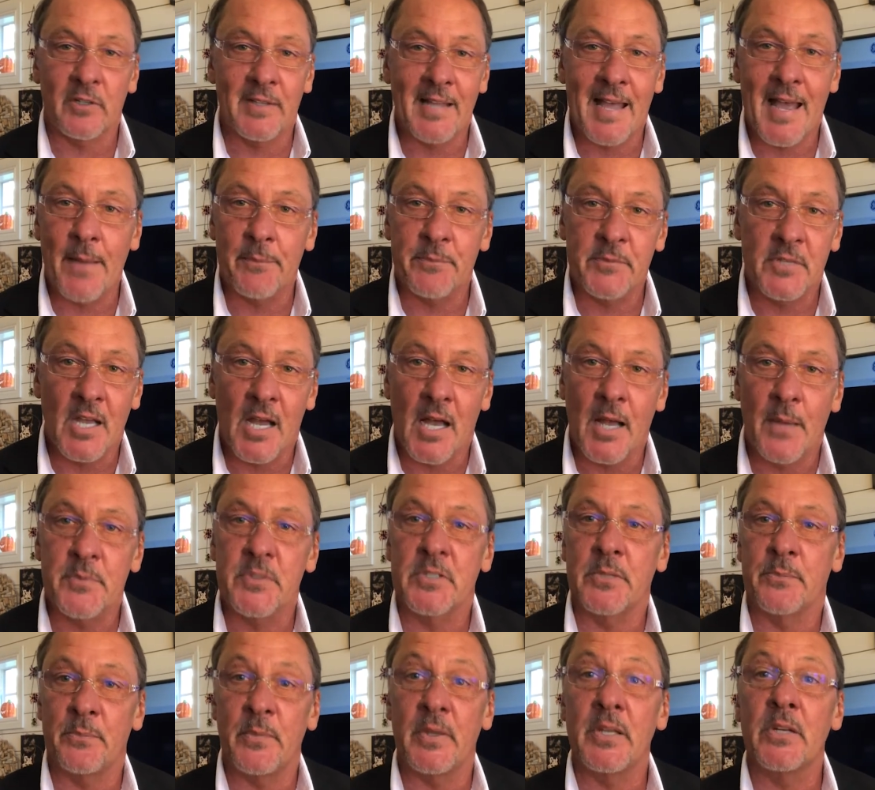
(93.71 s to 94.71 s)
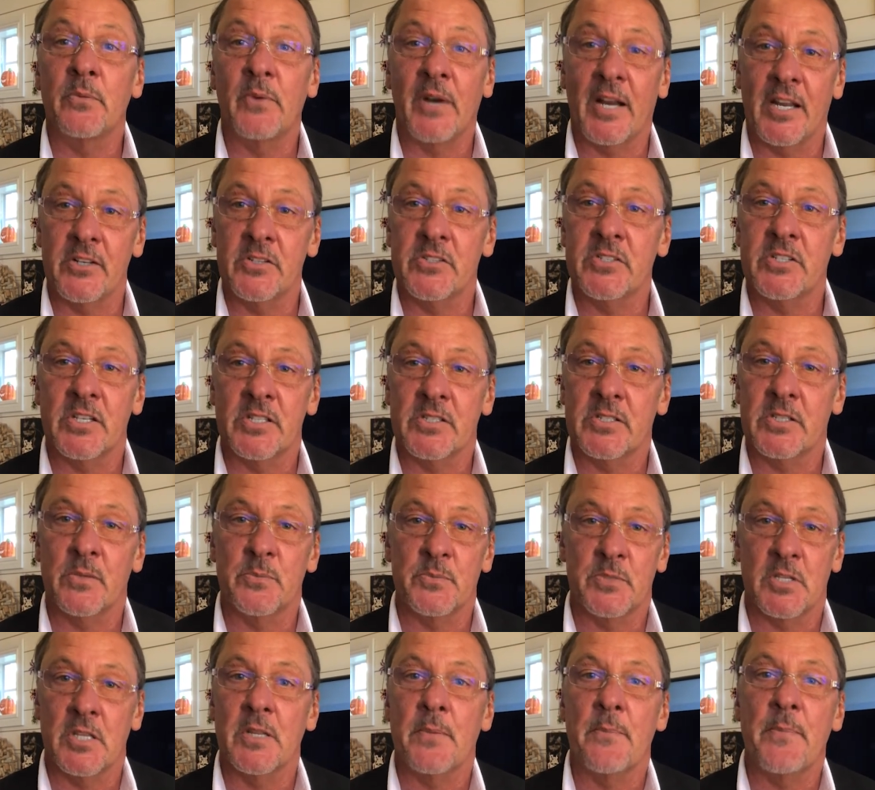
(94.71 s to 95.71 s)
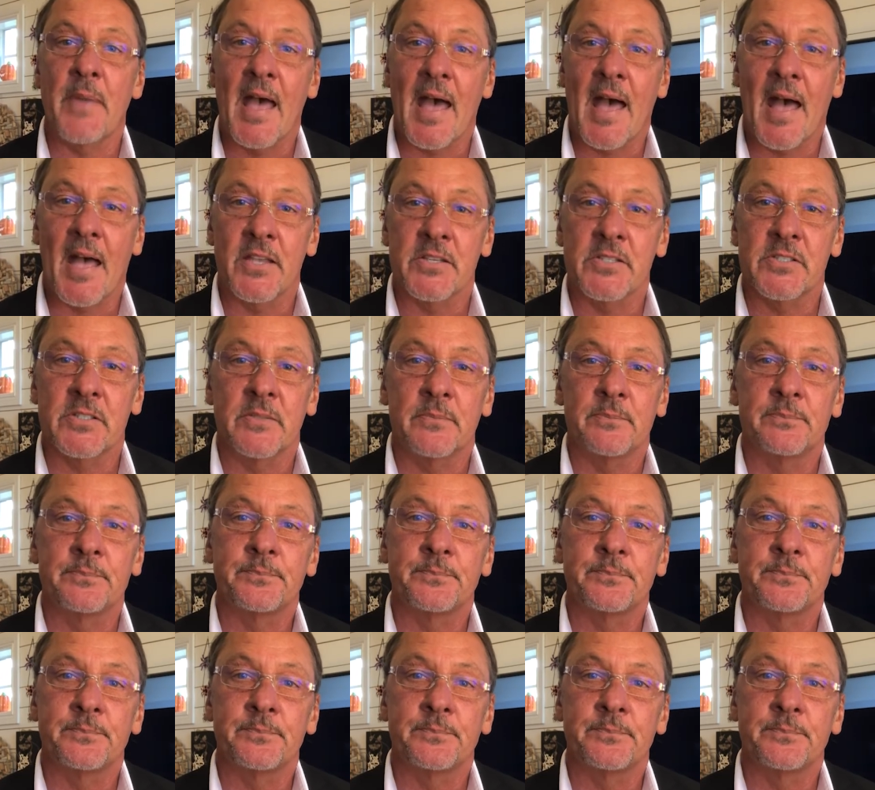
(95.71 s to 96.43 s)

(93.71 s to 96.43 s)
laptops and mid-range systems in the past.